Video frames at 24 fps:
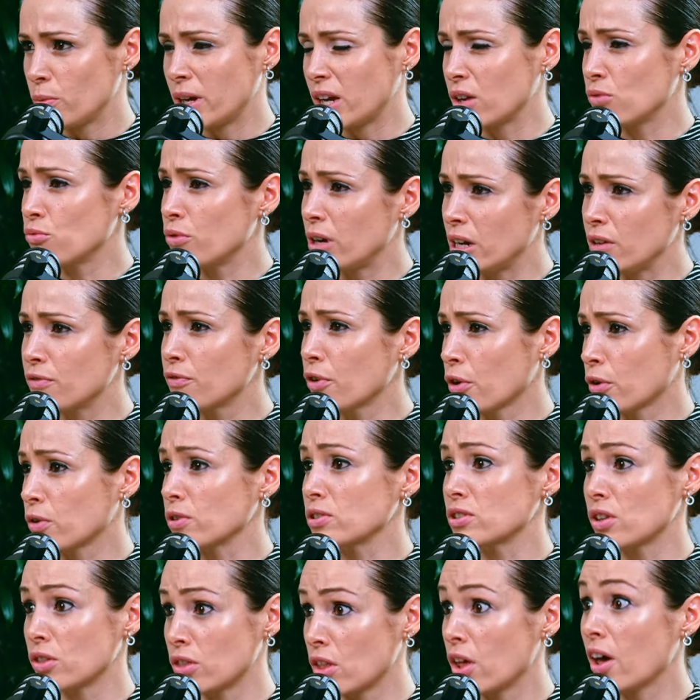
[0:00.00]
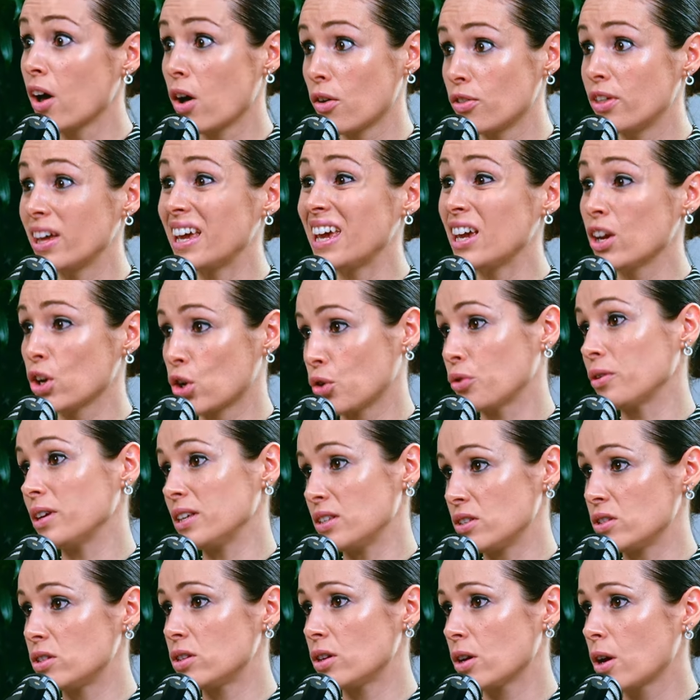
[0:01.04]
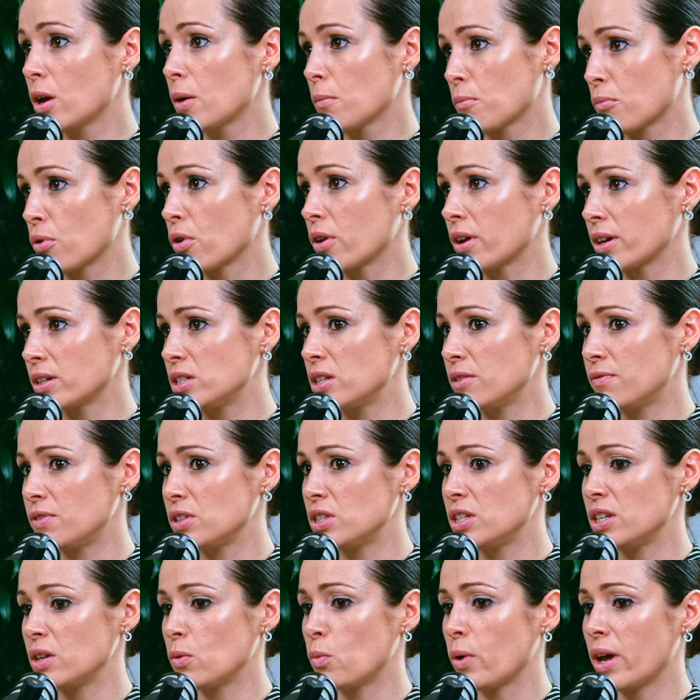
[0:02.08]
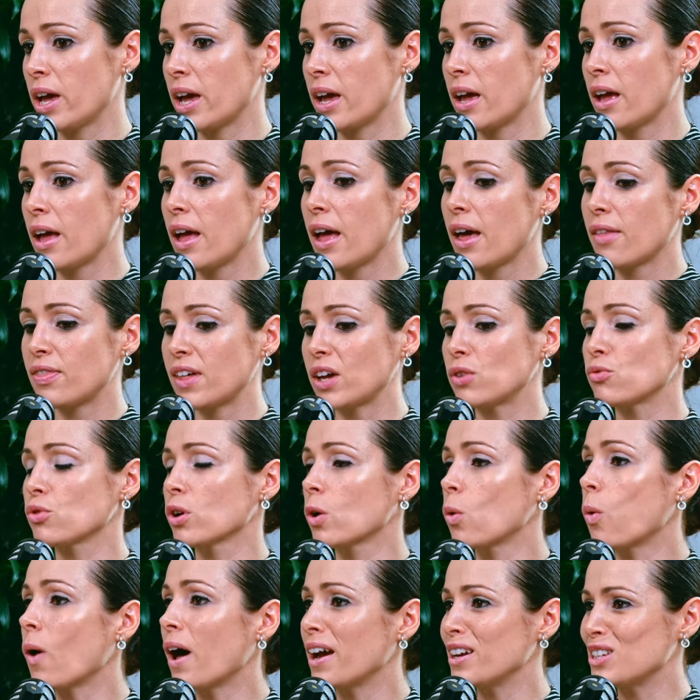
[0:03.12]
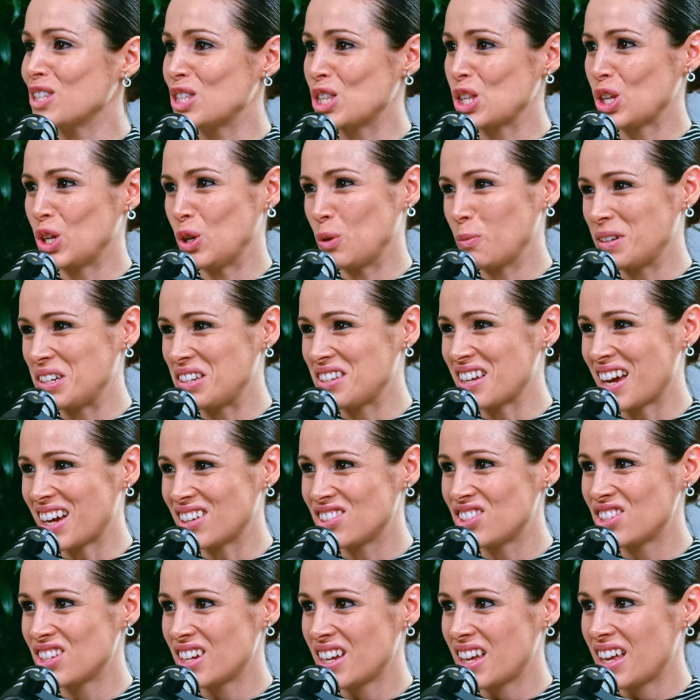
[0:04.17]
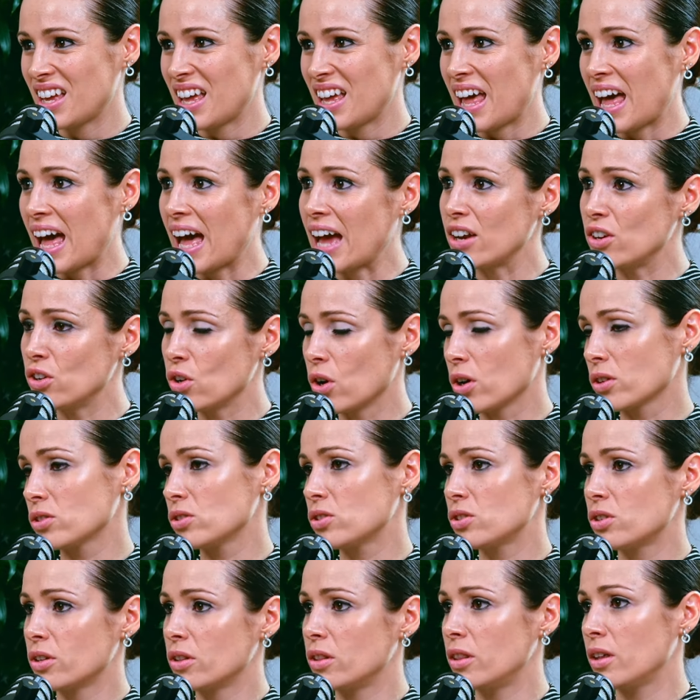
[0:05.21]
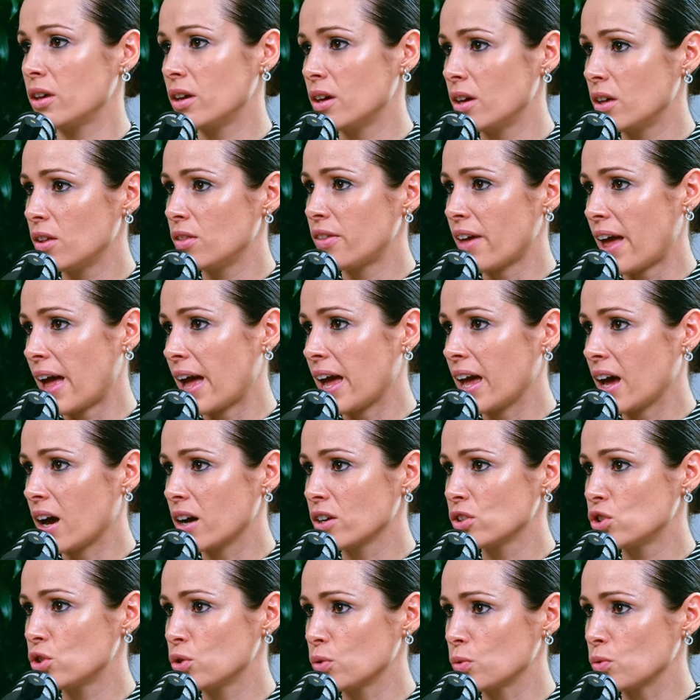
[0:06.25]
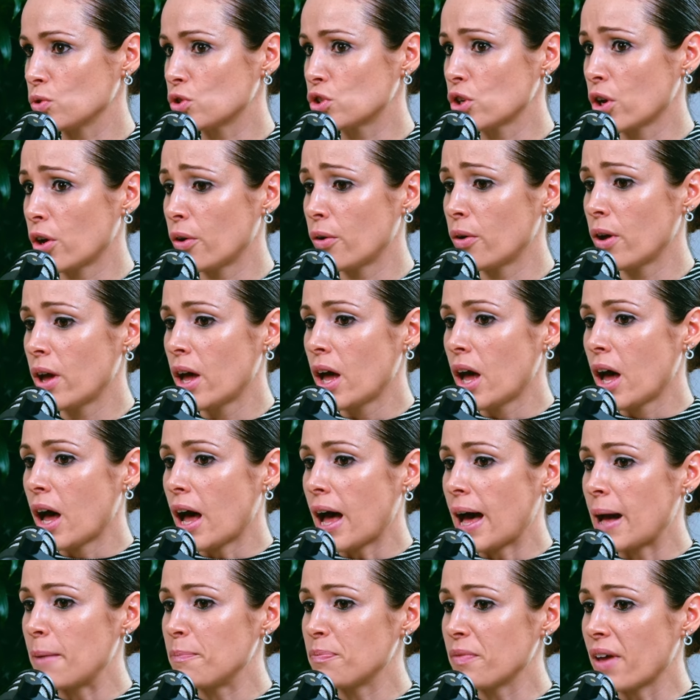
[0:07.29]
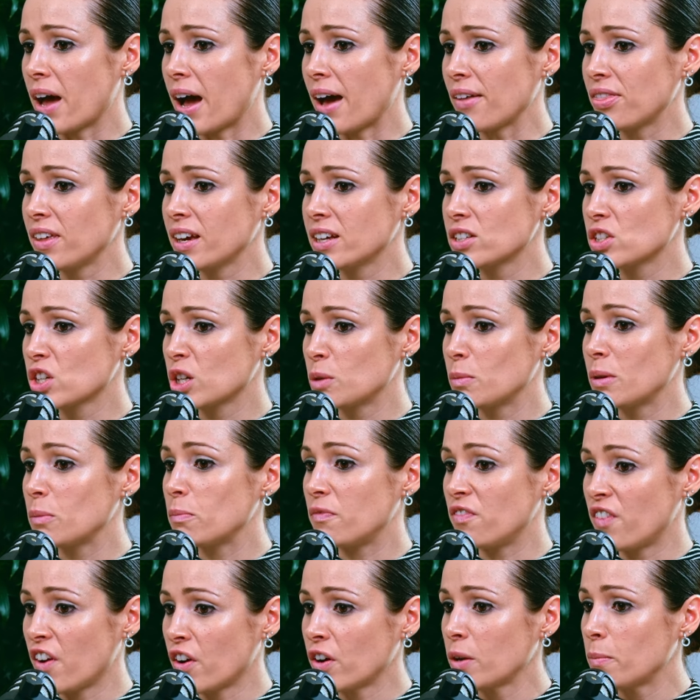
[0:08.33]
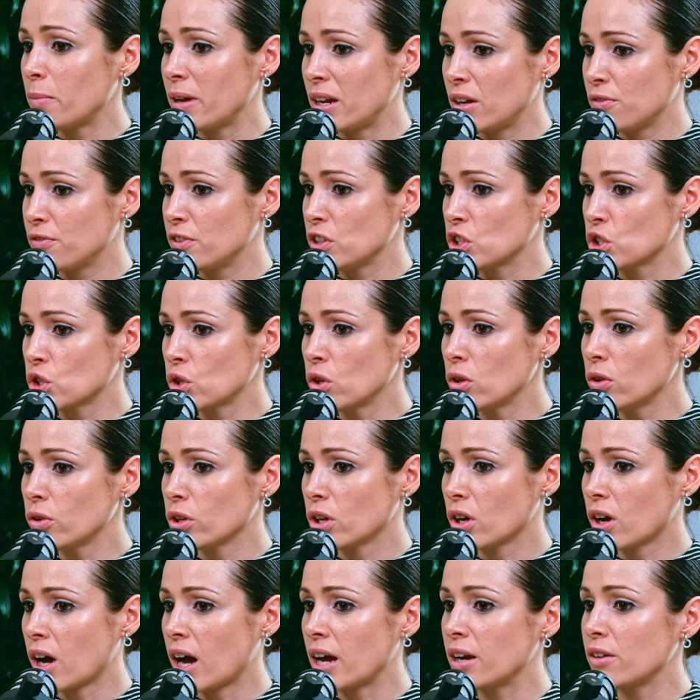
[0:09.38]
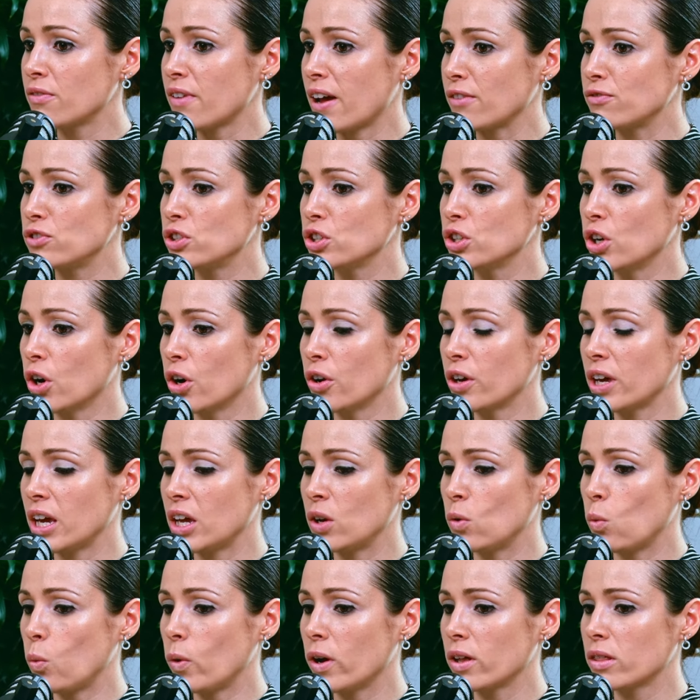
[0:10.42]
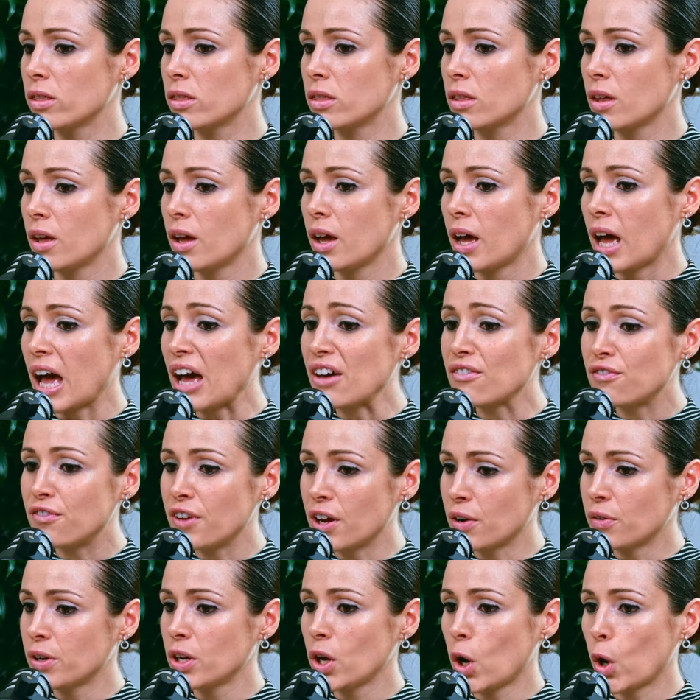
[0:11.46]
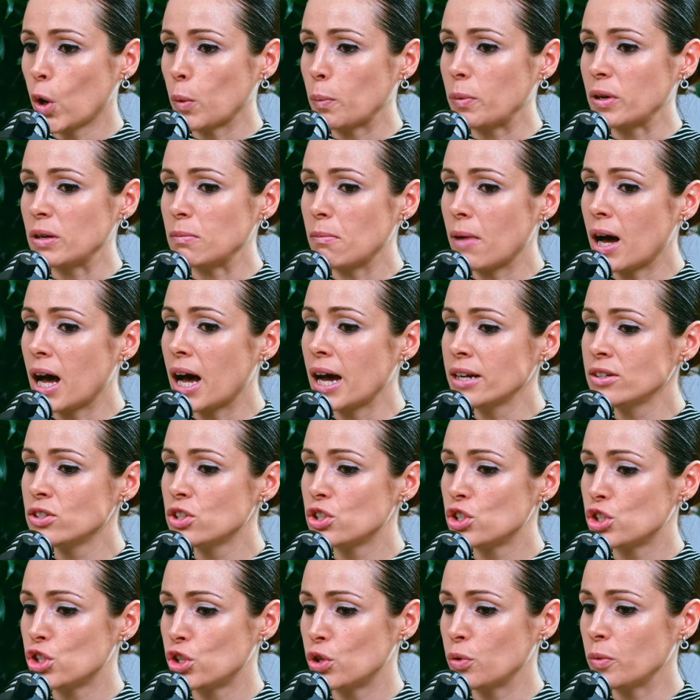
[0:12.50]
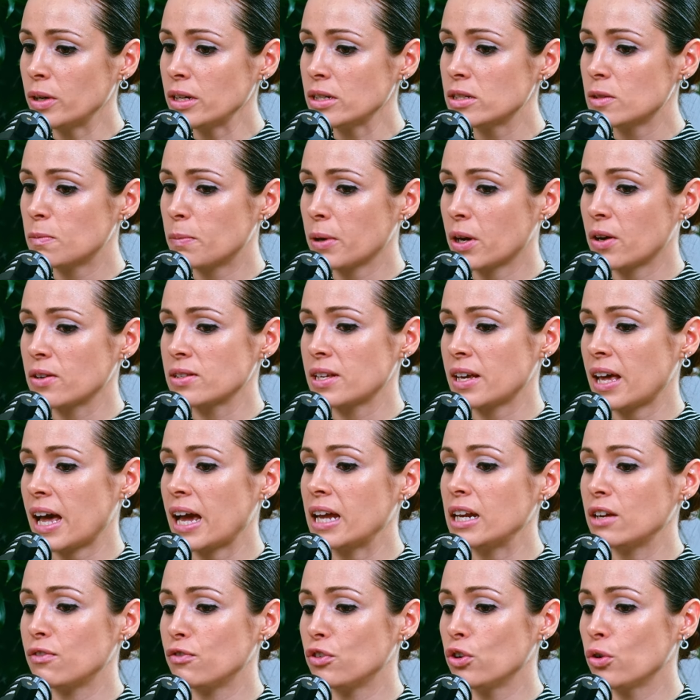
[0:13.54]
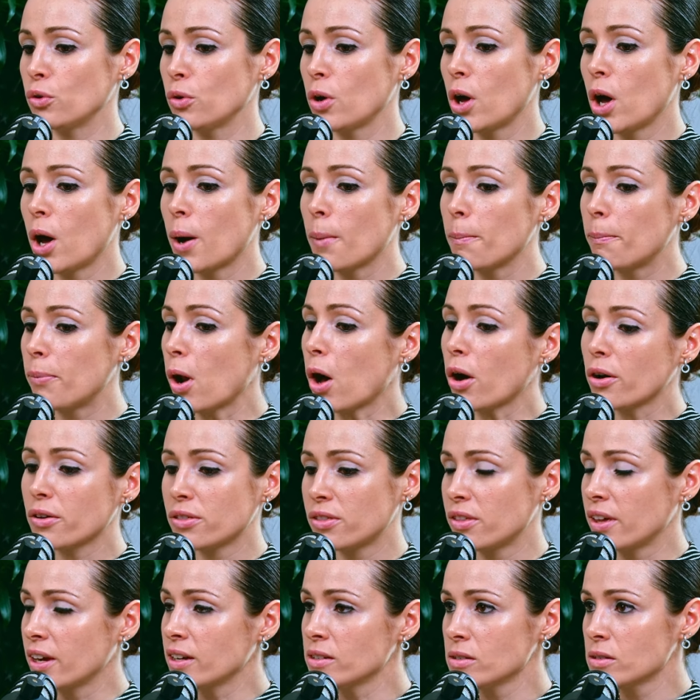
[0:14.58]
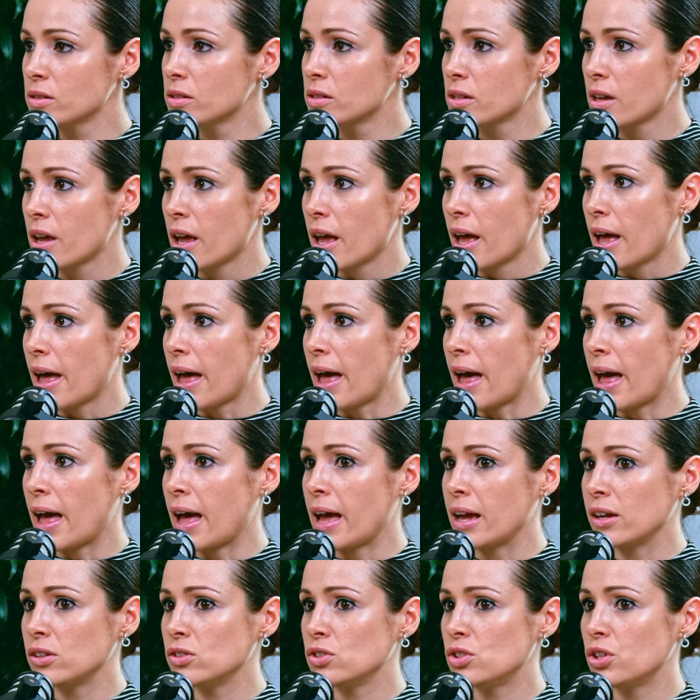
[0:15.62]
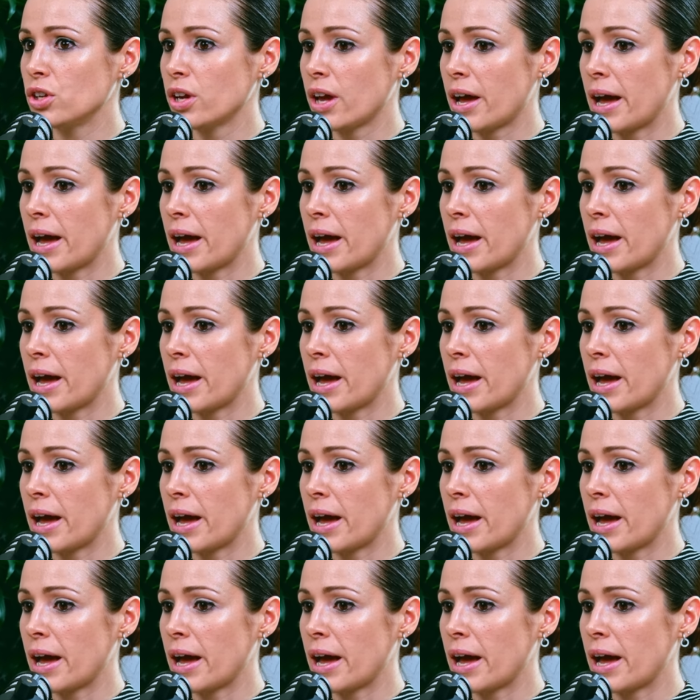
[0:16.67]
We can really focus on the increased productivity where that requires the human touch and not the AI tool. So I think it's going to be very beneficial. You kind of have to go in with a very open mind to it, because again, if you block things and,